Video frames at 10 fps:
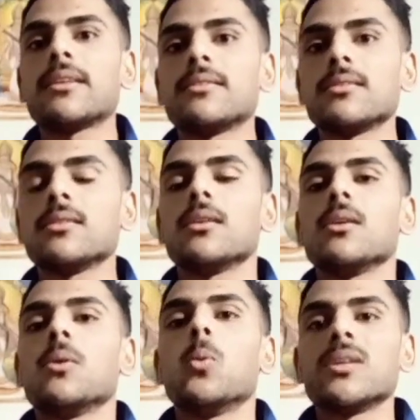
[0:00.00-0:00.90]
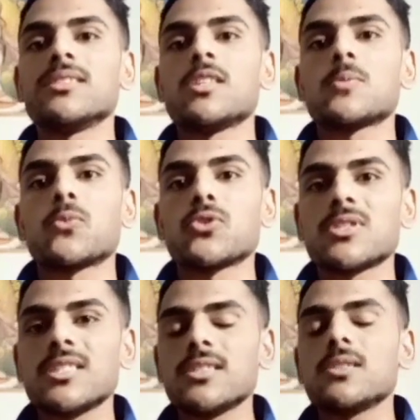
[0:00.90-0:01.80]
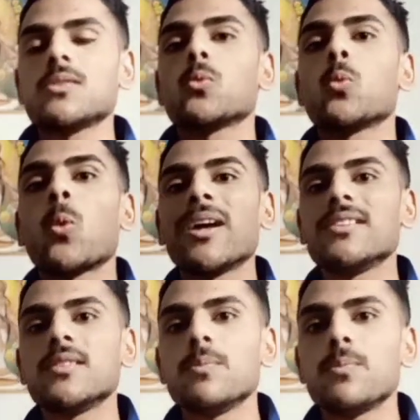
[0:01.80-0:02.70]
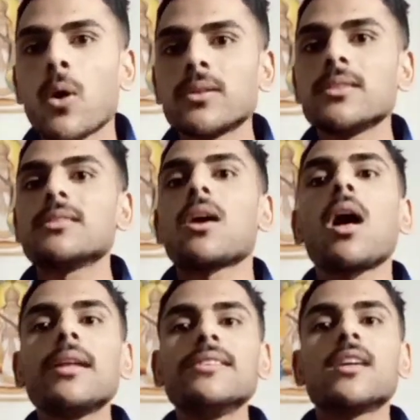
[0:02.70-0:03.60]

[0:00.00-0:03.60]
and what is its procedures, why it is important.